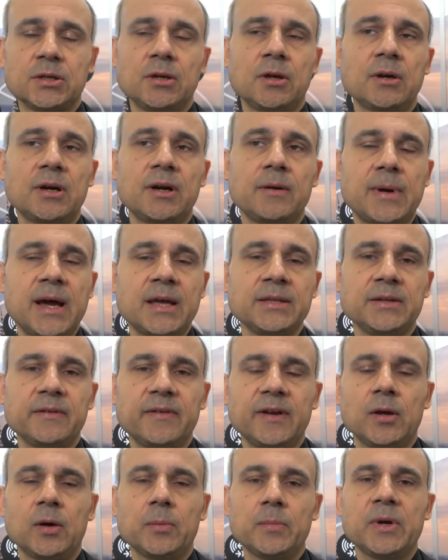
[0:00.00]
the LoRaWAN
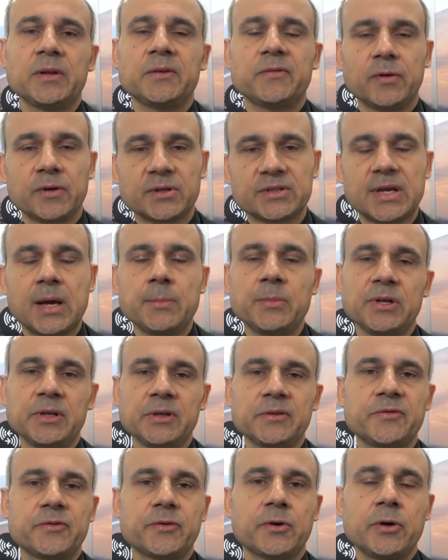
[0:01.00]
development, for example,
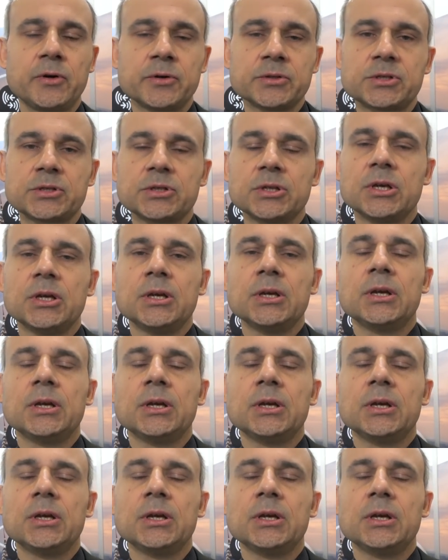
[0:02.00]
in France,